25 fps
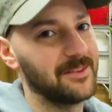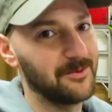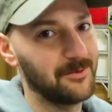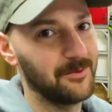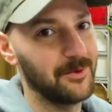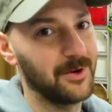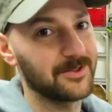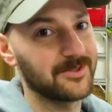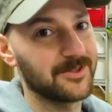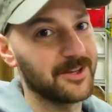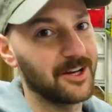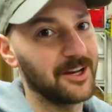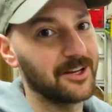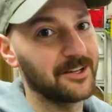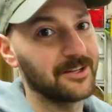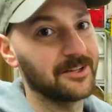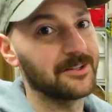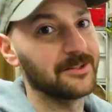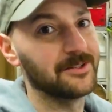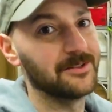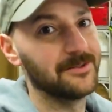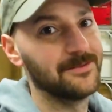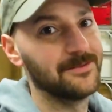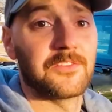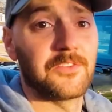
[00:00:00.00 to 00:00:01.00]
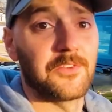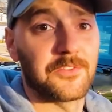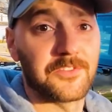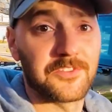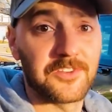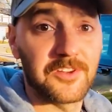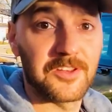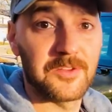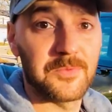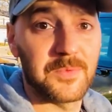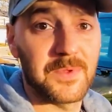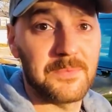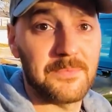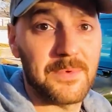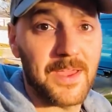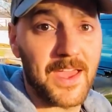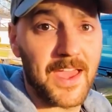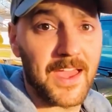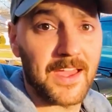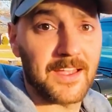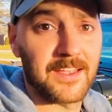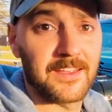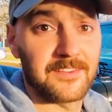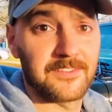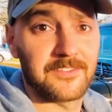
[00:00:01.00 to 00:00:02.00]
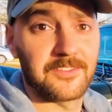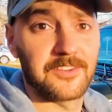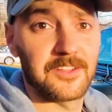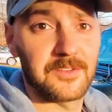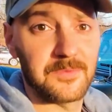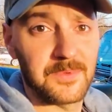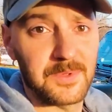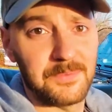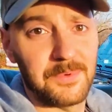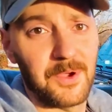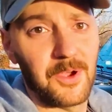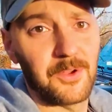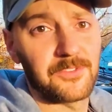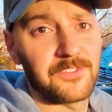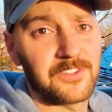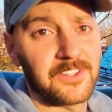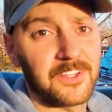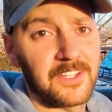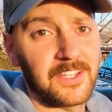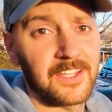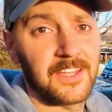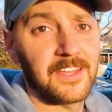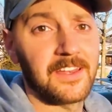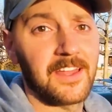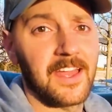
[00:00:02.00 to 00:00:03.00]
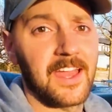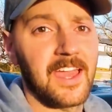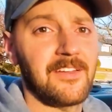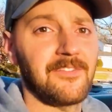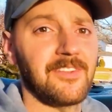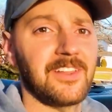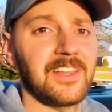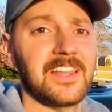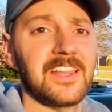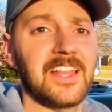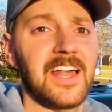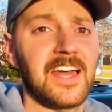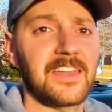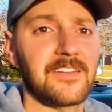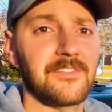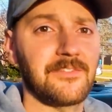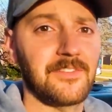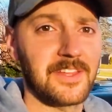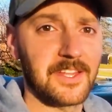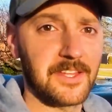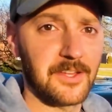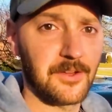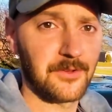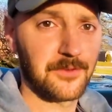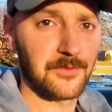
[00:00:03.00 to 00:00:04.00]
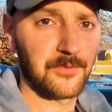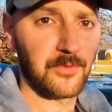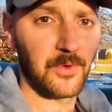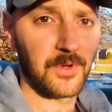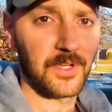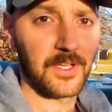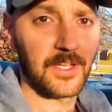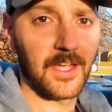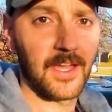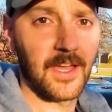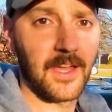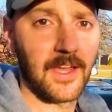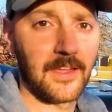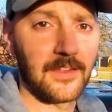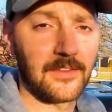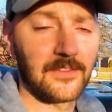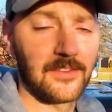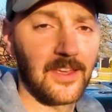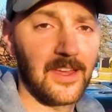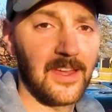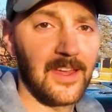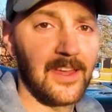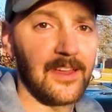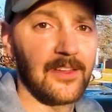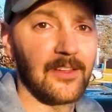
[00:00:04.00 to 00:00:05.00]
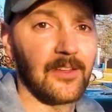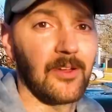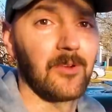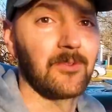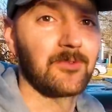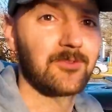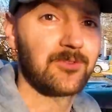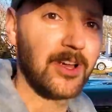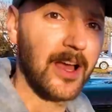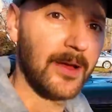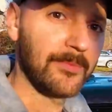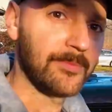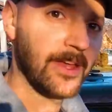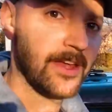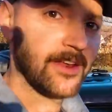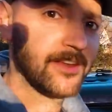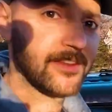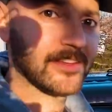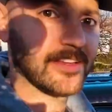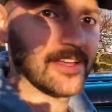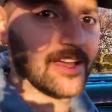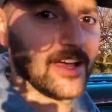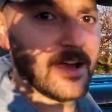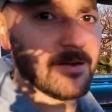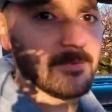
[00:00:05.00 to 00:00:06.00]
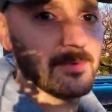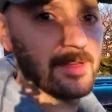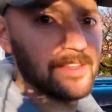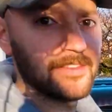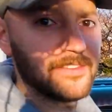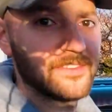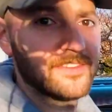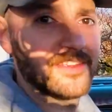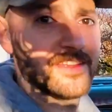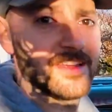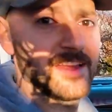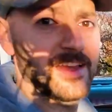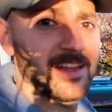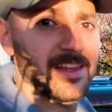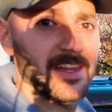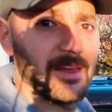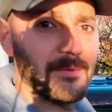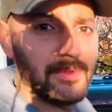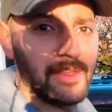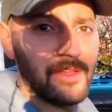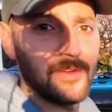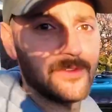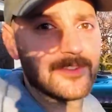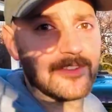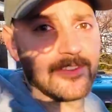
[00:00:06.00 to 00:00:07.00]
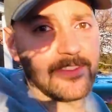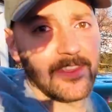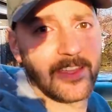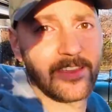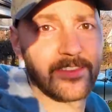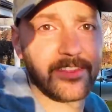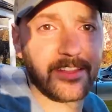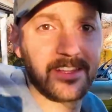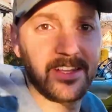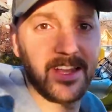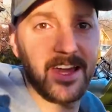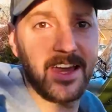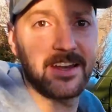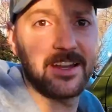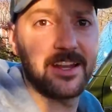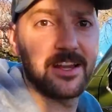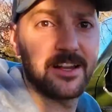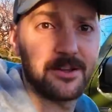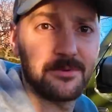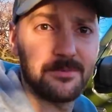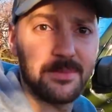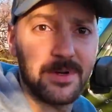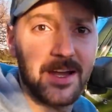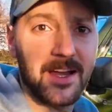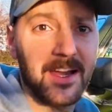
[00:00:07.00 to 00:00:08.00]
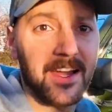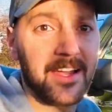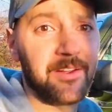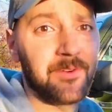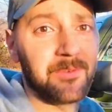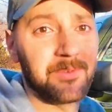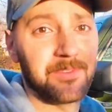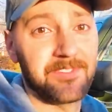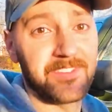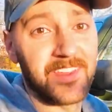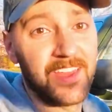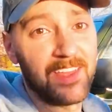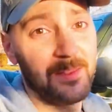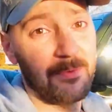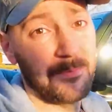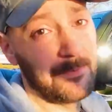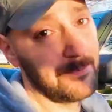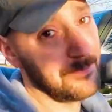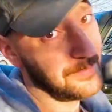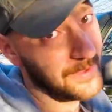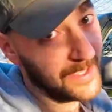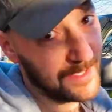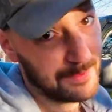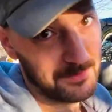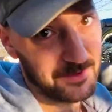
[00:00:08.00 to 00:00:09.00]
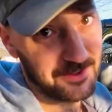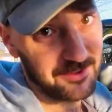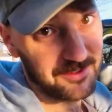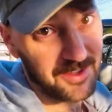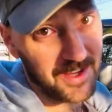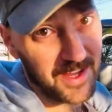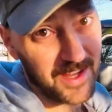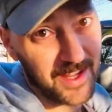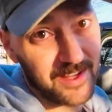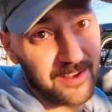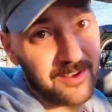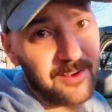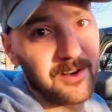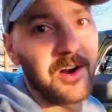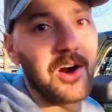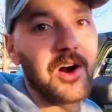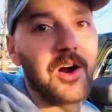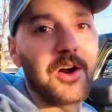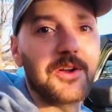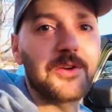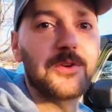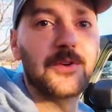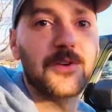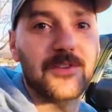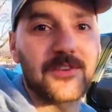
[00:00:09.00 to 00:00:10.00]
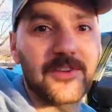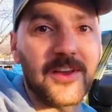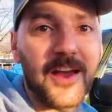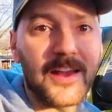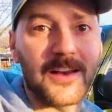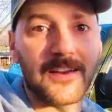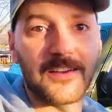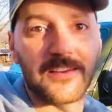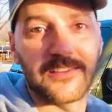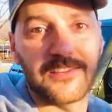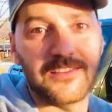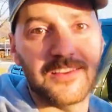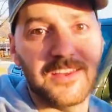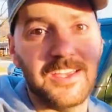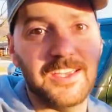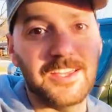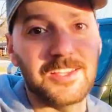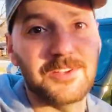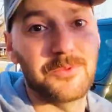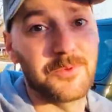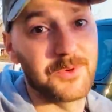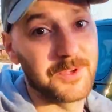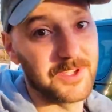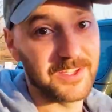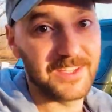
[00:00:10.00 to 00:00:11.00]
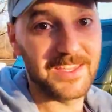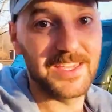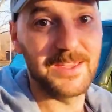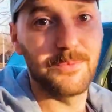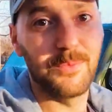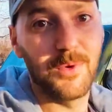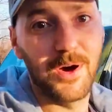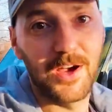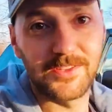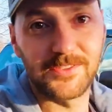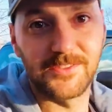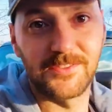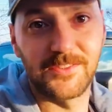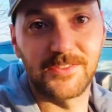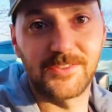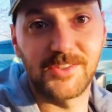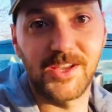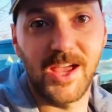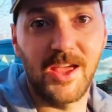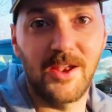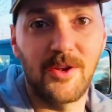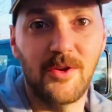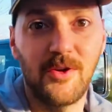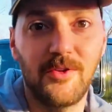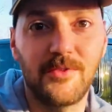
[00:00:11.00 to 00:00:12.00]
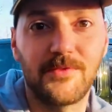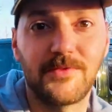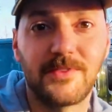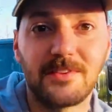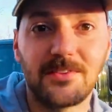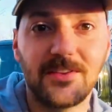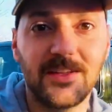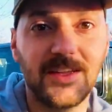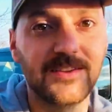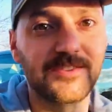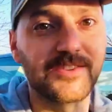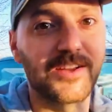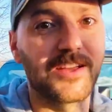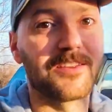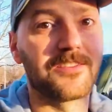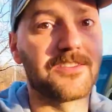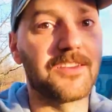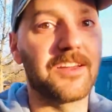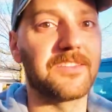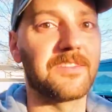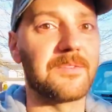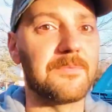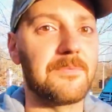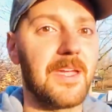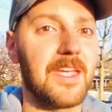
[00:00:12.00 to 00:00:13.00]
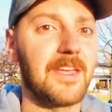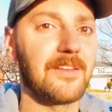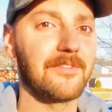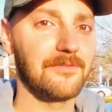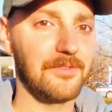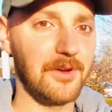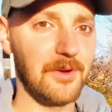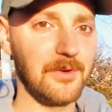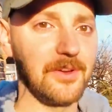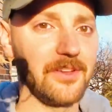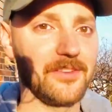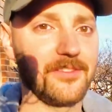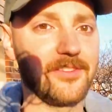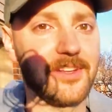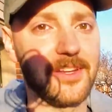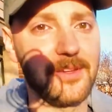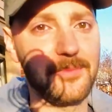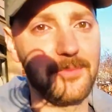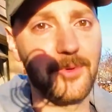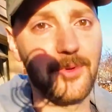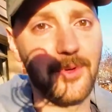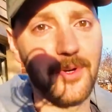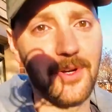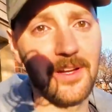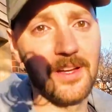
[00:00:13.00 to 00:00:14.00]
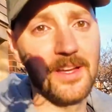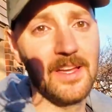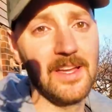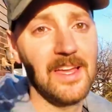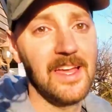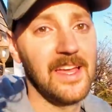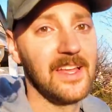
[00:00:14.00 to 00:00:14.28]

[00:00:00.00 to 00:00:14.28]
What should I do? So it's good to be back. It's good to be posting again. I have a lot of videos for you guys. Drop down in the comments. Let me know what you think of the Gladiator buy. Was that a big mistake? Are you excited to see it? Will you keep watching the channel if the TJ is not the main focus anymore?